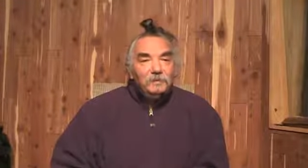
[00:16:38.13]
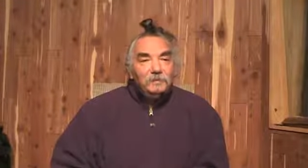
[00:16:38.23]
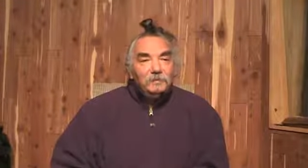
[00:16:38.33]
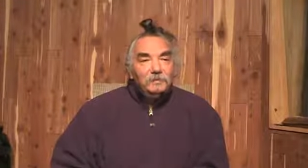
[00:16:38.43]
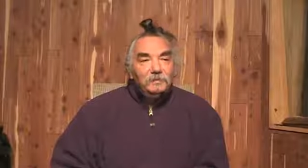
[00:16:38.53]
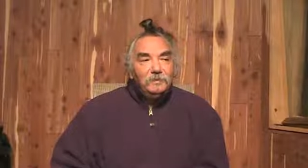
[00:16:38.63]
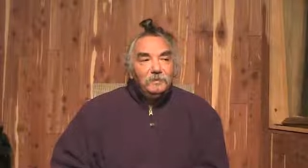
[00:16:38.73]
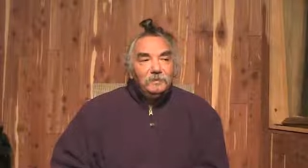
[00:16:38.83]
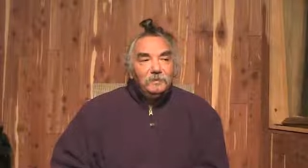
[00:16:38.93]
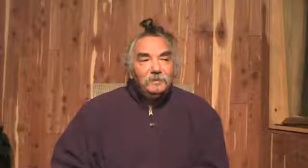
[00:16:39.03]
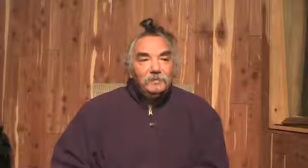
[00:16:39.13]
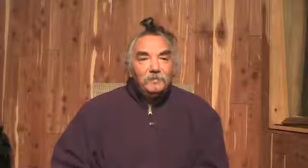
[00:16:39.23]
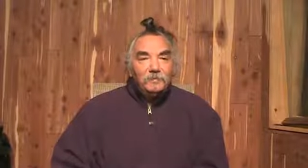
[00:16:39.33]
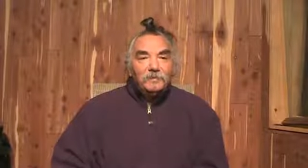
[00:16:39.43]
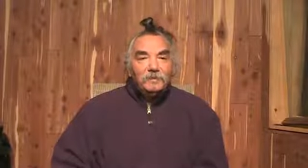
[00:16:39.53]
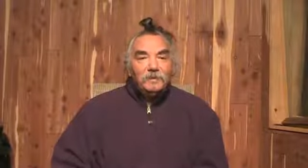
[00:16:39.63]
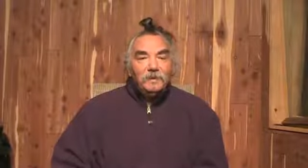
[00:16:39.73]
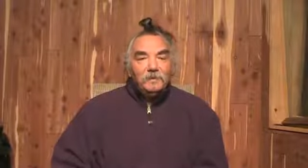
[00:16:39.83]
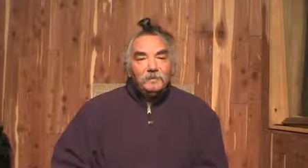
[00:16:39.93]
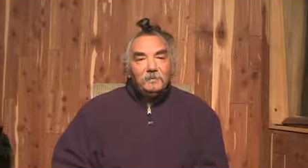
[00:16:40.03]
And so we have to see
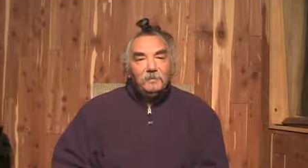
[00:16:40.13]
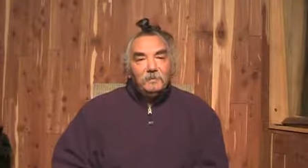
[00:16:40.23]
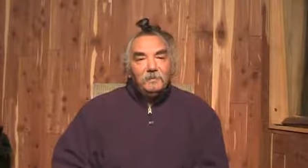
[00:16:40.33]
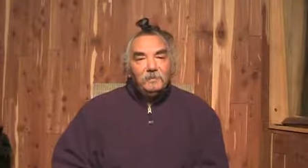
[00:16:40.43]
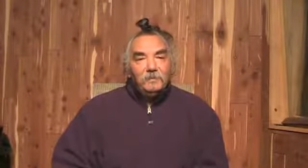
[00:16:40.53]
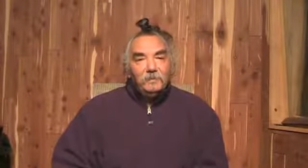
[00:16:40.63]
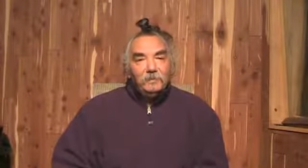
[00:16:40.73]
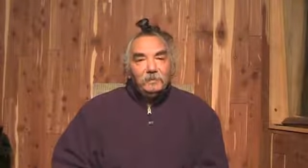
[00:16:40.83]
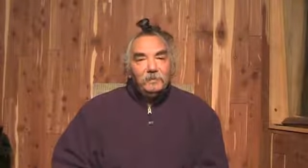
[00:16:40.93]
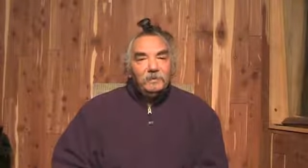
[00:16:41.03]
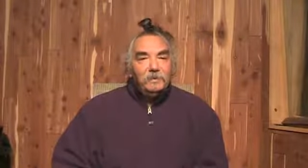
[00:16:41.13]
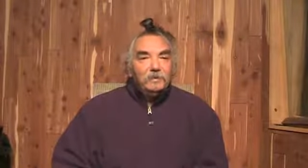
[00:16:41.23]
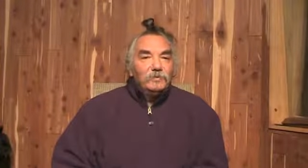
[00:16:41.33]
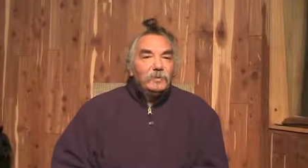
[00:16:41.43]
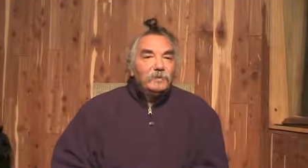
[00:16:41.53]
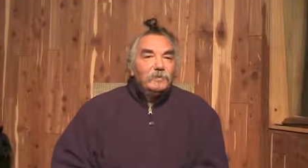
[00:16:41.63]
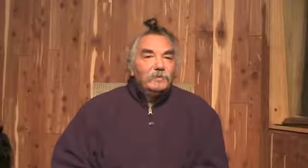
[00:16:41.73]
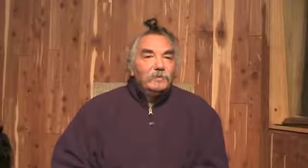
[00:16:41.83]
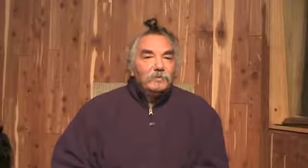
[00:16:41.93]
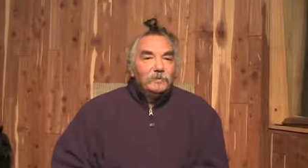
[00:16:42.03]
that. We're, we're the thing we're trying to get
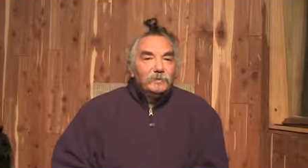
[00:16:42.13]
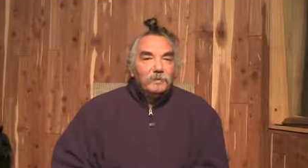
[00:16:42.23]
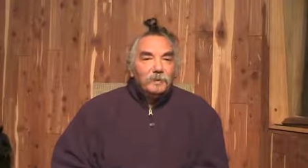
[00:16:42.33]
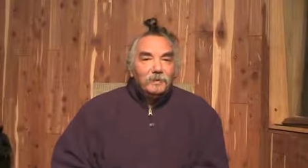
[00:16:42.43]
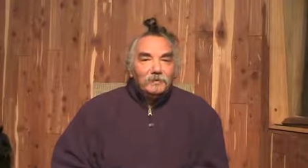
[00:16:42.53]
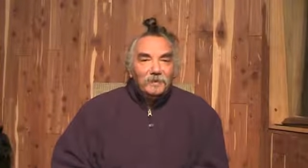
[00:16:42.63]
rid of all the time.